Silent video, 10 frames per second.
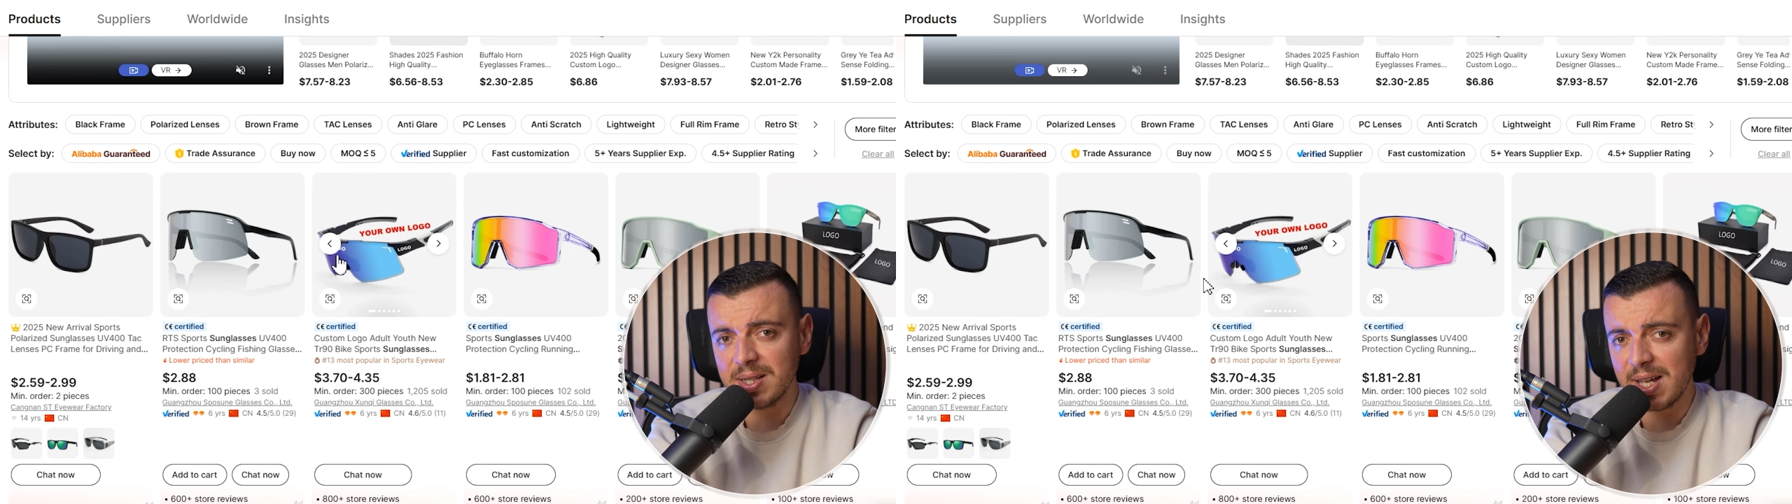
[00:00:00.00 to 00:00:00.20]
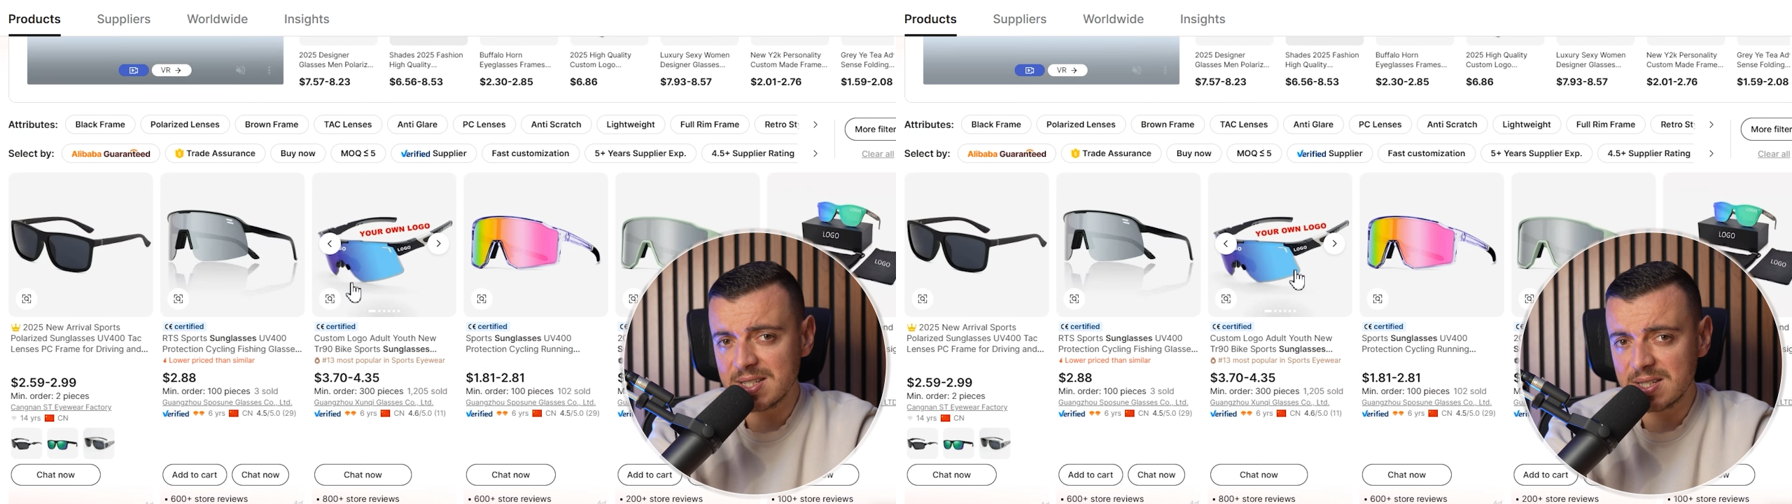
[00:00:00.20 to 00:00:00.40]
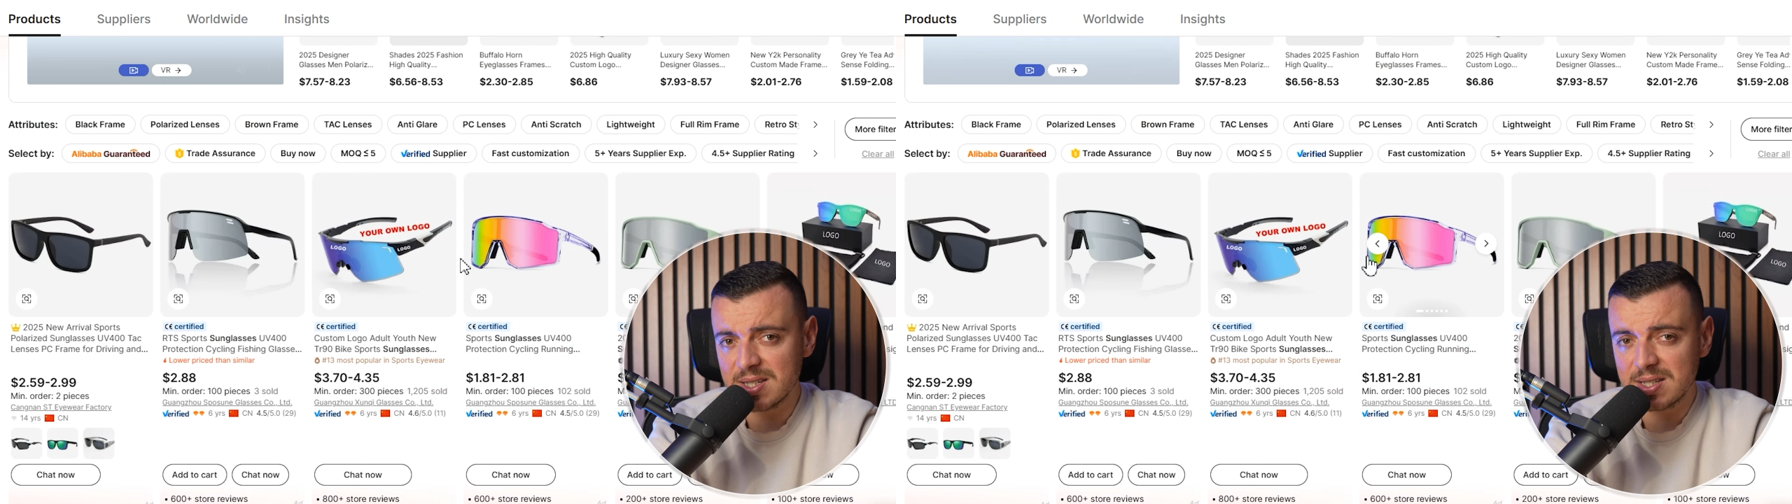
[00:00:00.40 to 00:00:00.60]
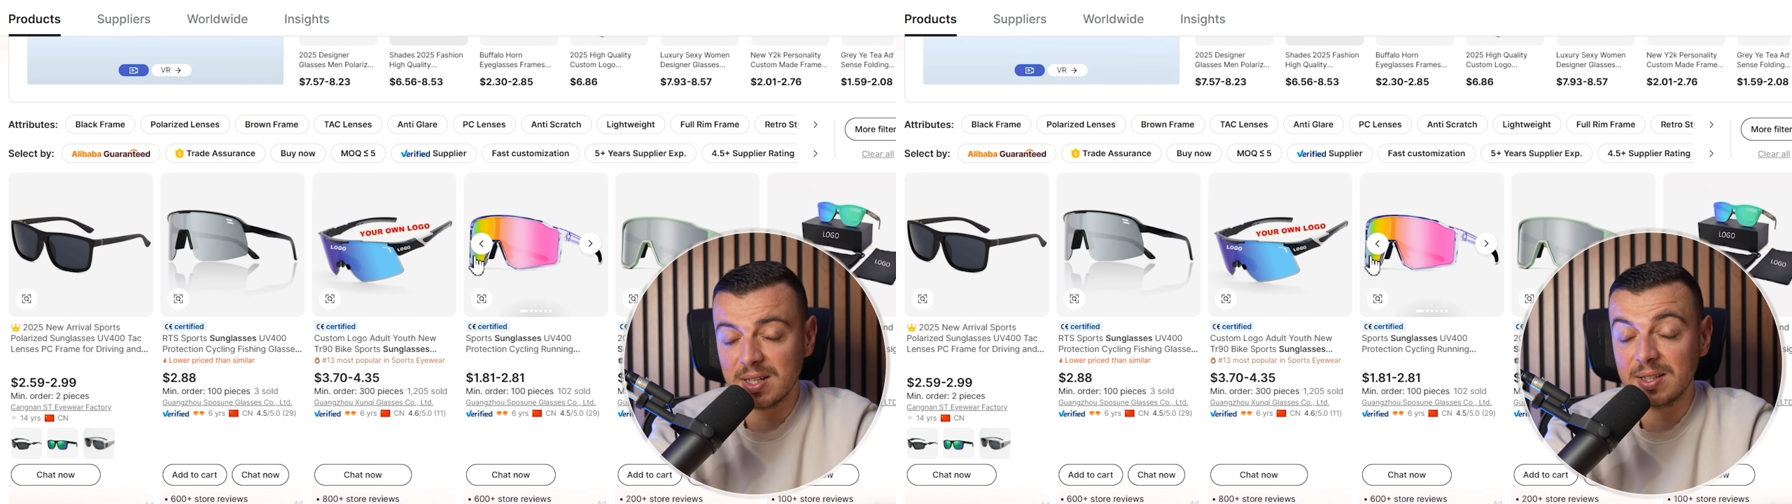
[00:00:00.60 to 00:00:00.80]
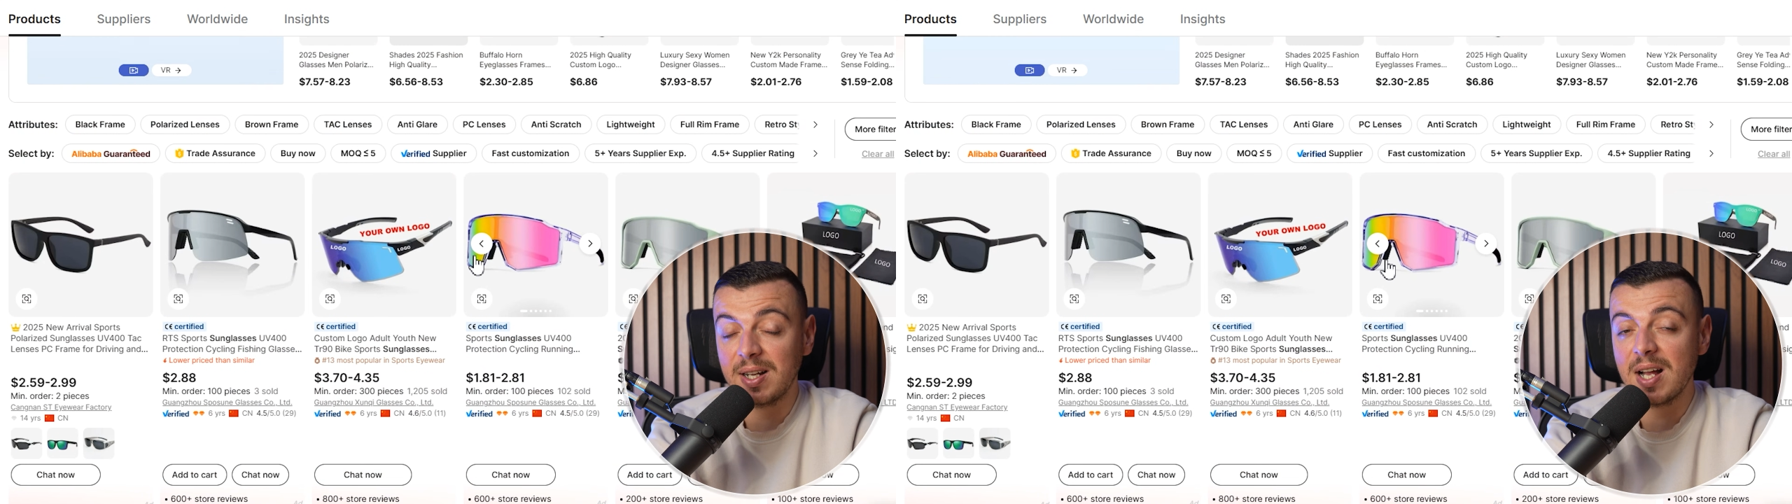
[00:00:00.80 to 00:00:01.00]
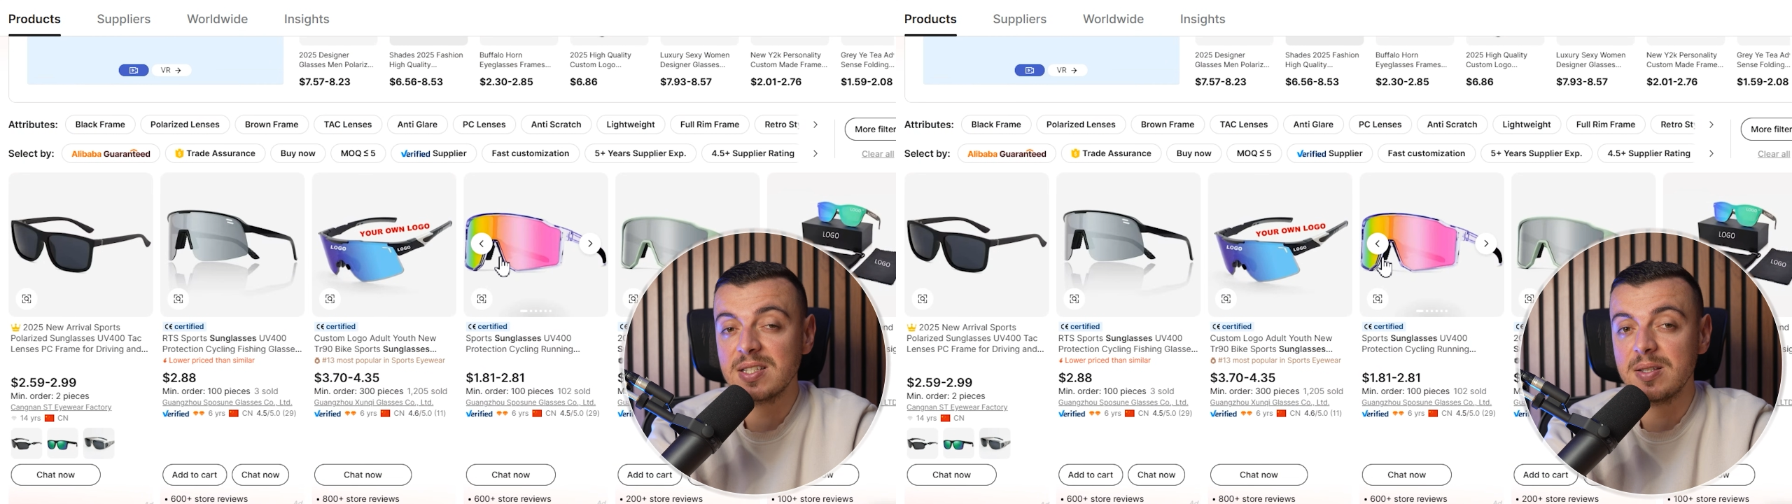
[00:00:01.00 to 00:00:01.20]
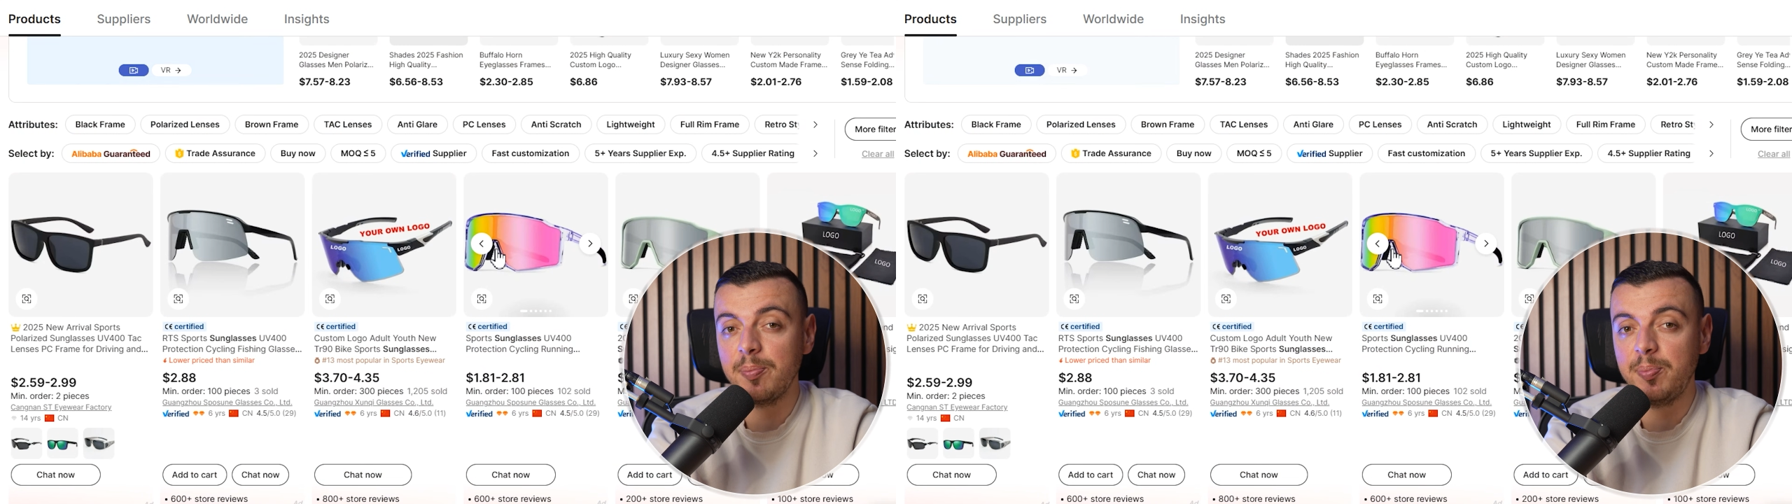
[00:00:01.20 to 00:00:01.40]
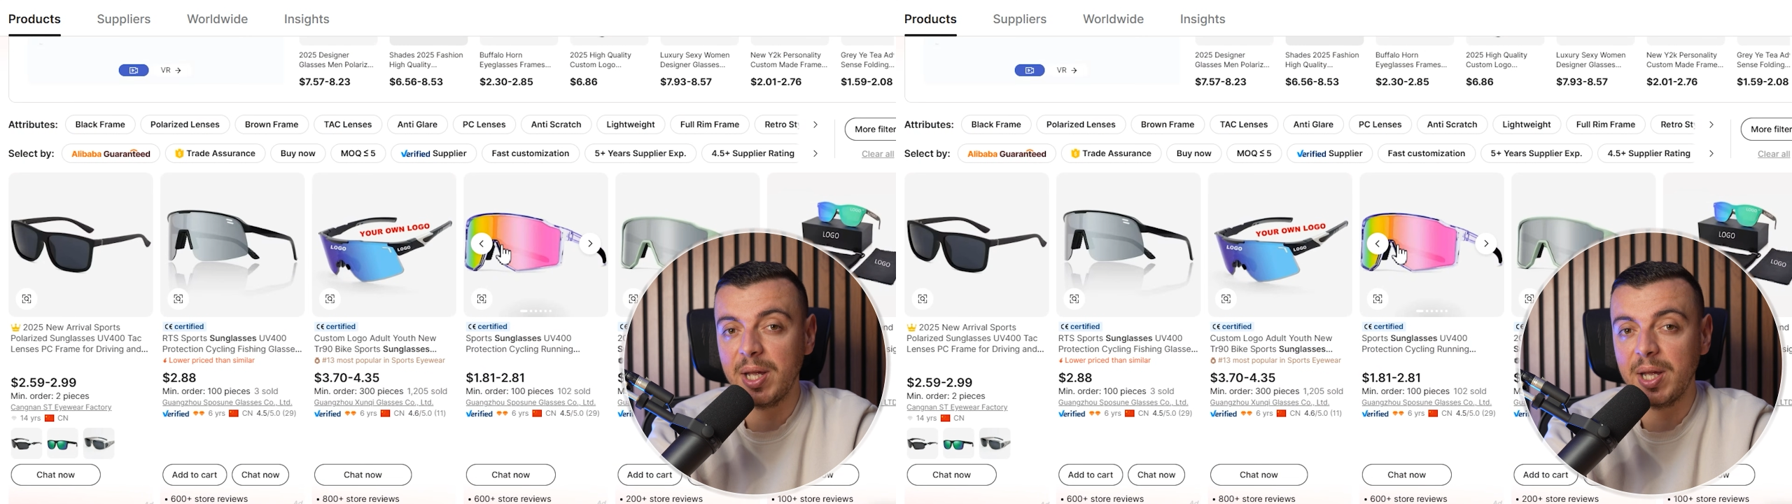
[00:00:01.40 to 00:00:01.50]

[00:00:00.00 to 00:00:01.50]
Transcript: lenses and custom